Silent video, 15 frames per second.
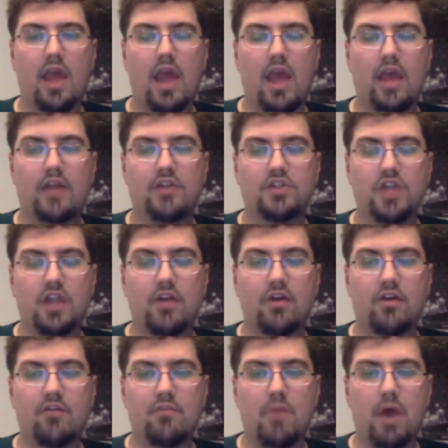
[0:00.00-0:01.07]
and
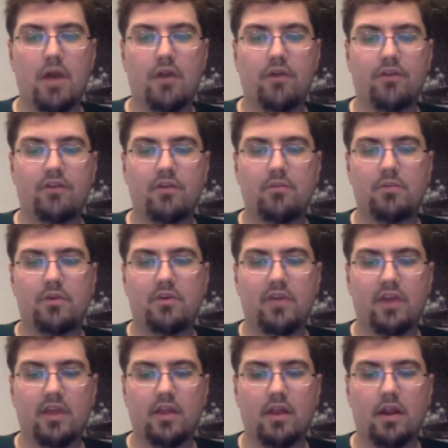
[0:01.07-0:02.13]
generative models in
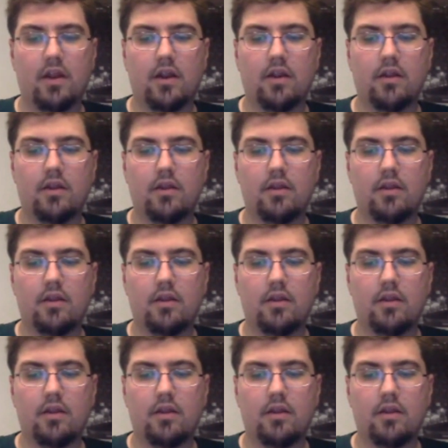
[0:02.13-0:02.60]
particular?